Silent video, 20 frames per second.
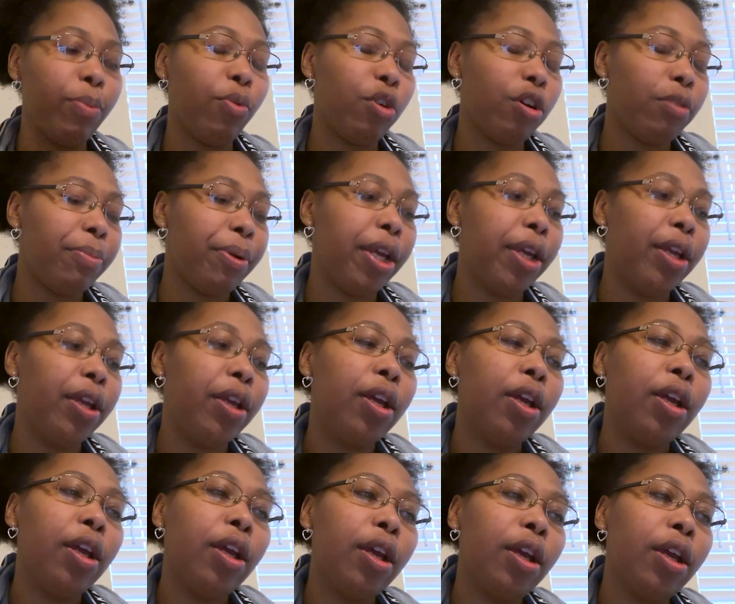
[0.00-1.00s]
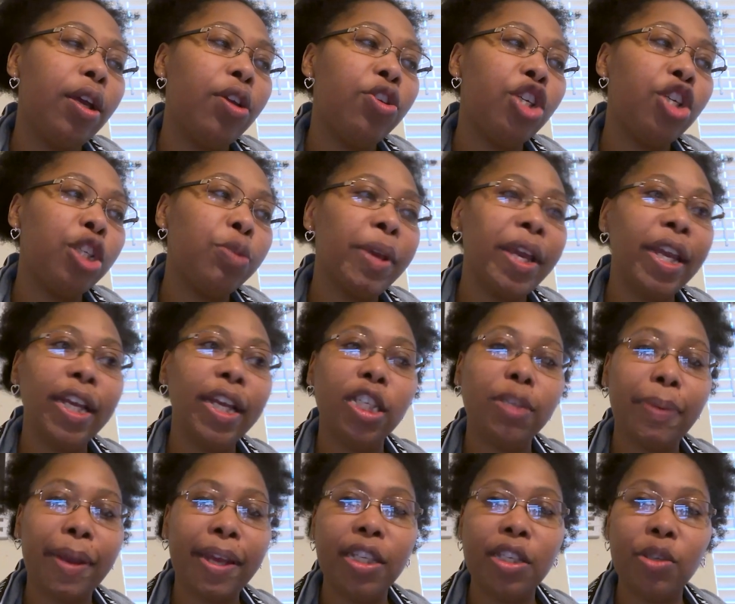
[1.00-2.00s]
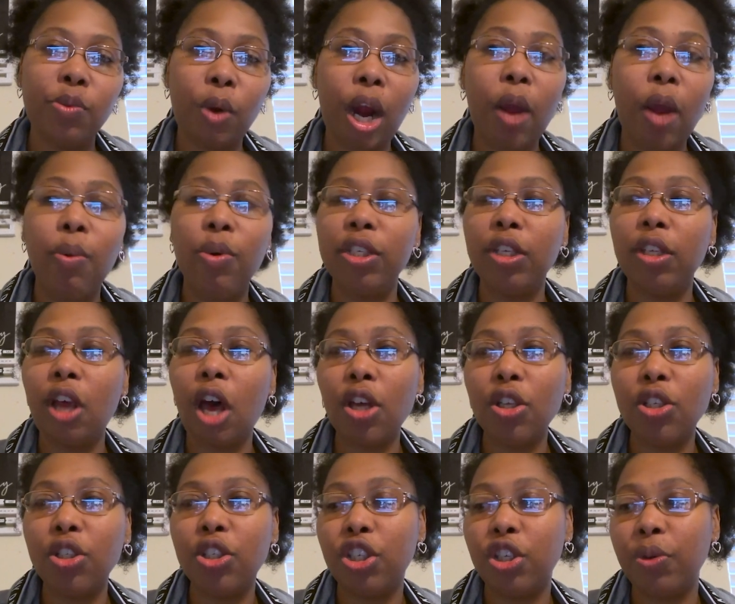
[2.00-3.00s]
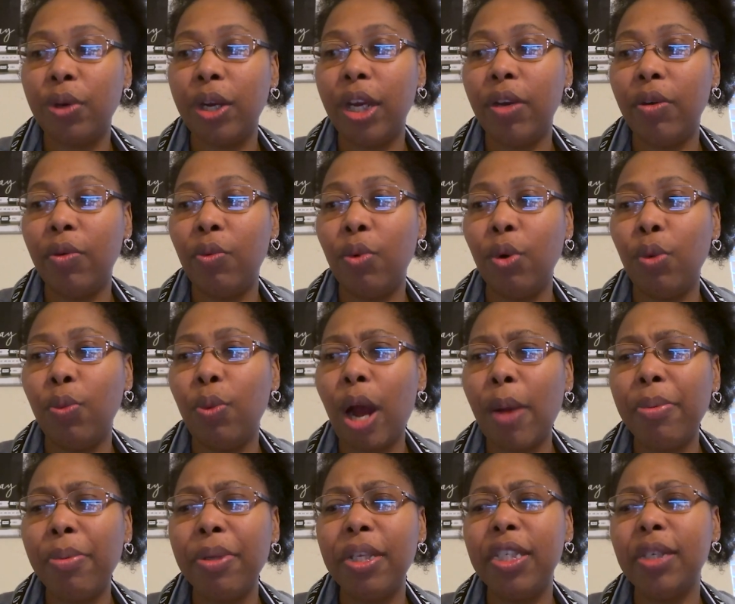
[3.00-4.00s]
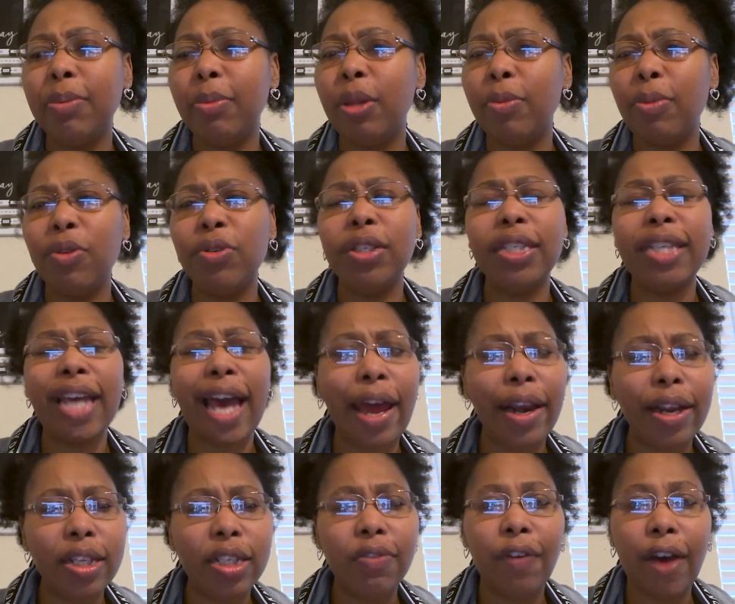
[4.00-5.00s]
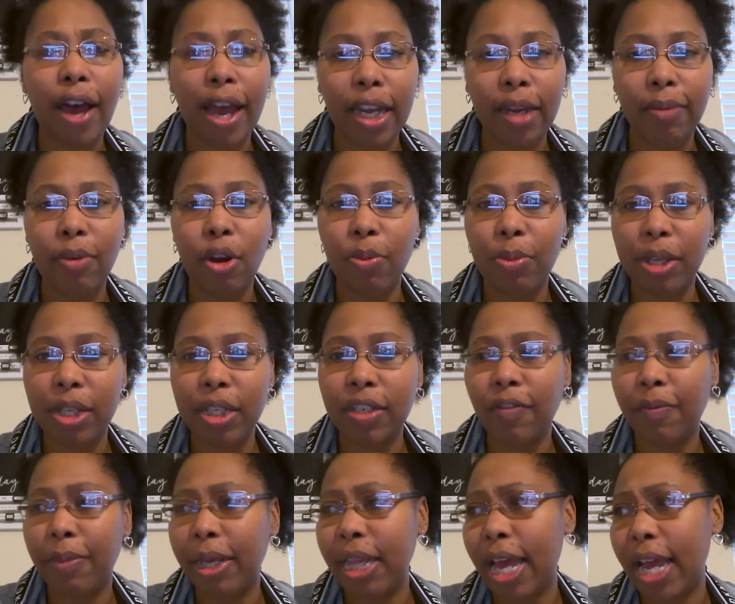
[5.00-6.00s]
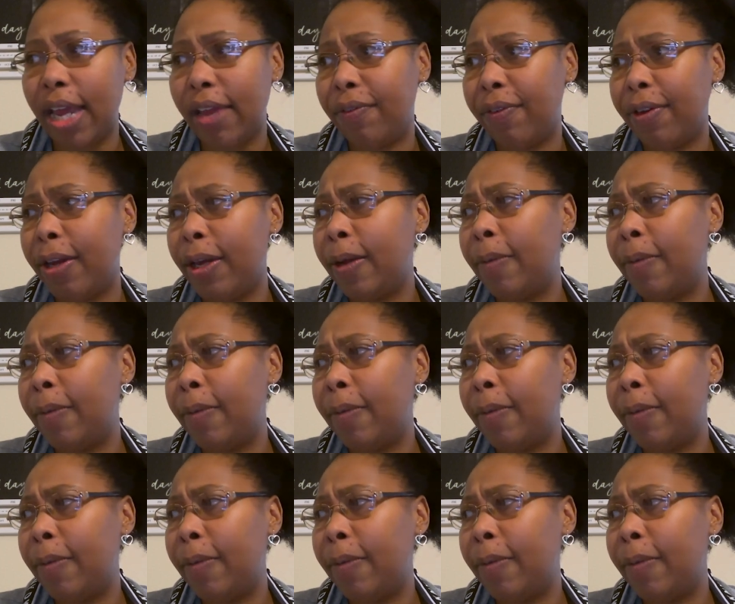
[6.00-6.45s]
bit more, but just being in spaces where I was lost to it were probably some of the most satisfying moments of my life.